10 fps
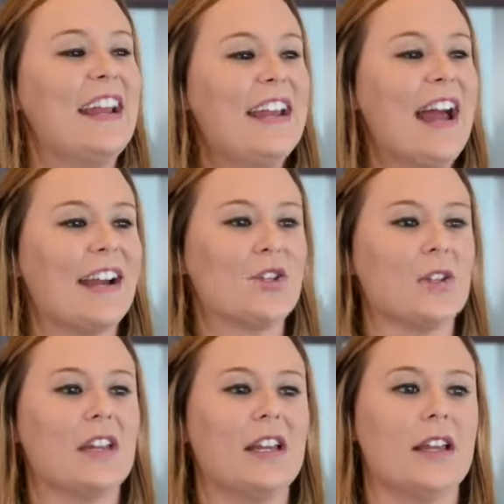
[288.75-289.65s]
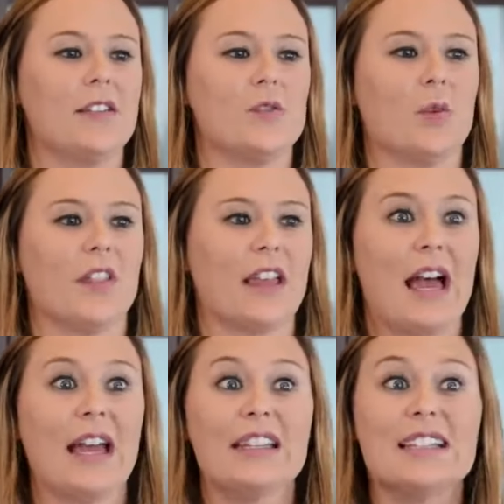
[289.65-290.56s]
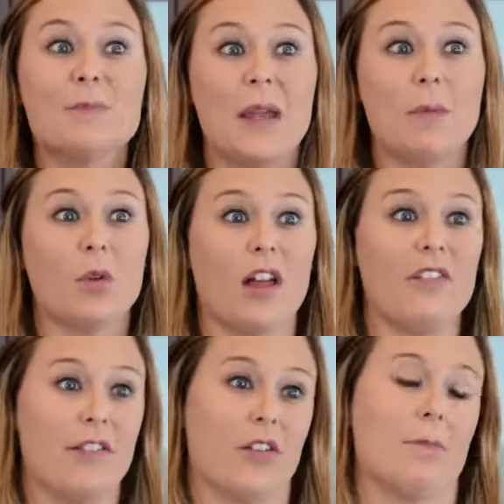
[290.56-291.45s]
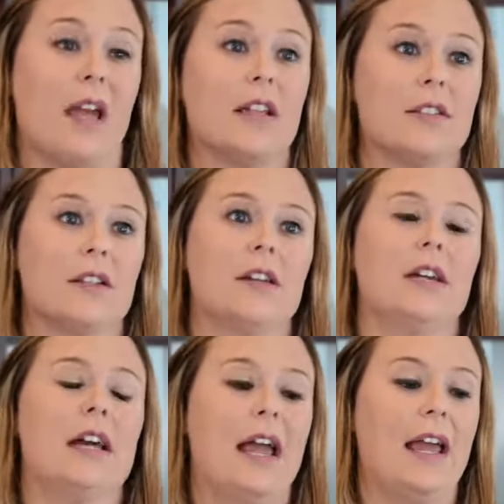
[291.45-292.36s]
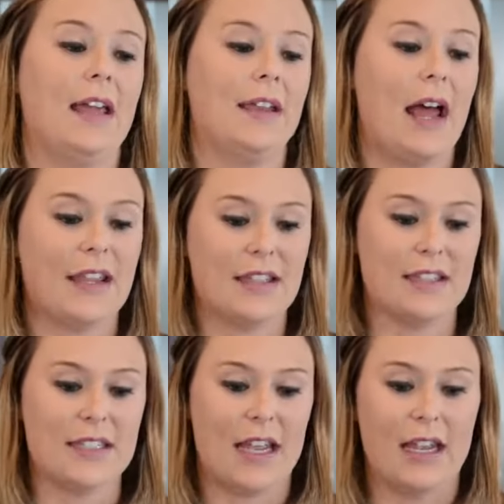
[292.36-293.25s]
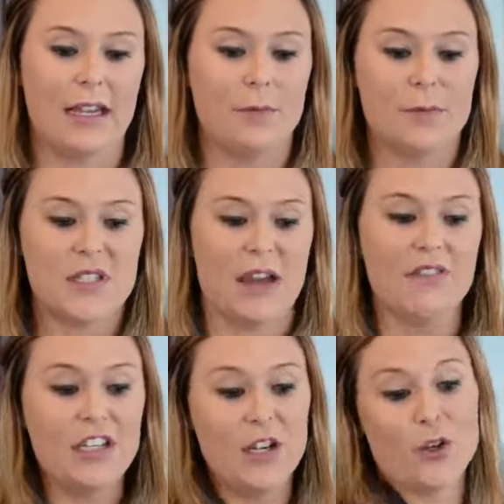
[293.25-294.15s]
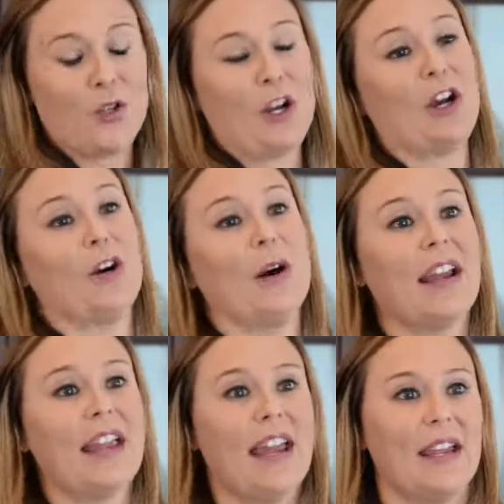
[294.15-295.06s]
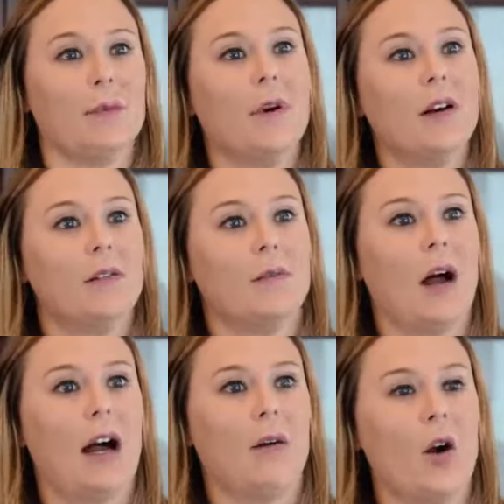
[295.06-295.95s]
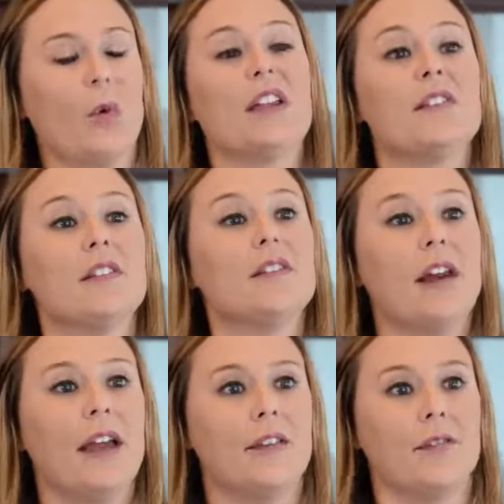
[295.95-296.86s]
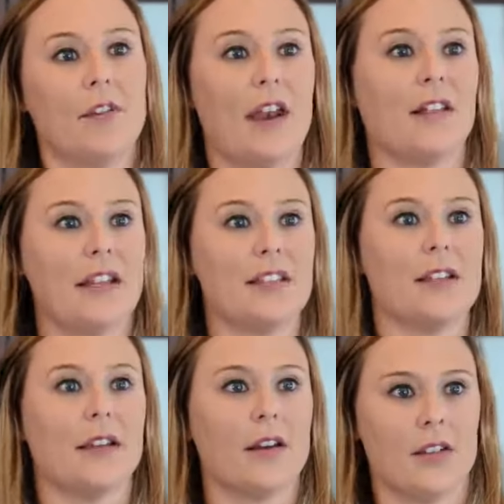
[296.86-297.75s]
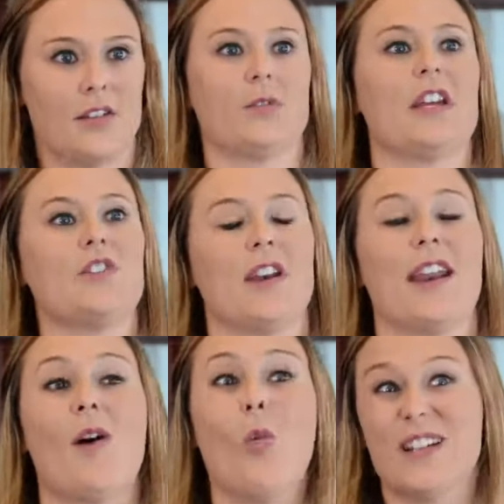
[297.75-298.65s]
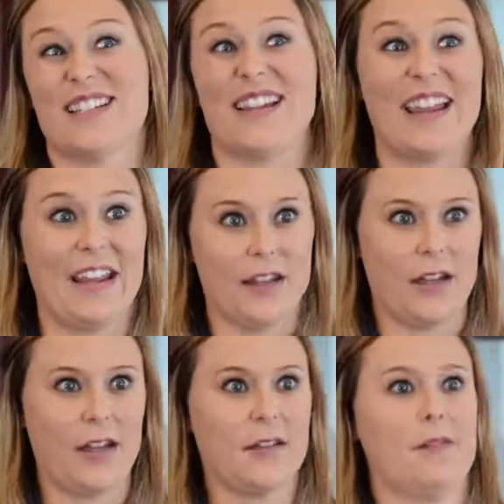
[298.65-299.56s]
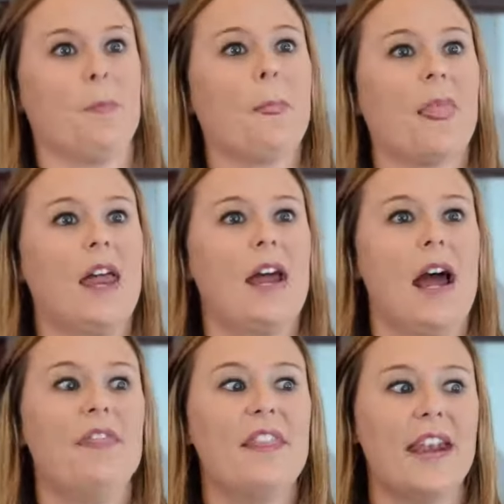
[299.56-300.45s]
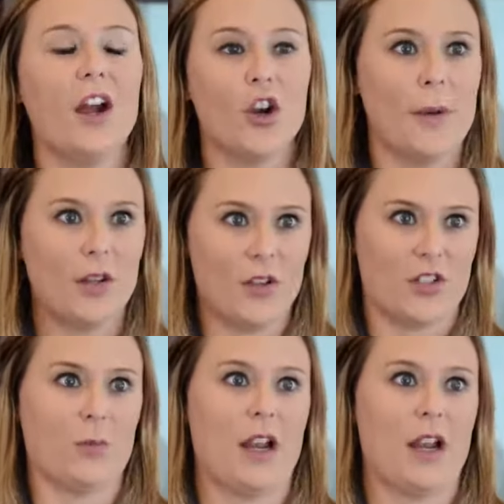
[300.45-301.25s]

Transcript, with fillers: He actually is one of the kindest people I've ever met. And I can say seven years ago, I came, uh, I went and got a LASIK consultation and I wasn't a candidate. And then I heard about Dr.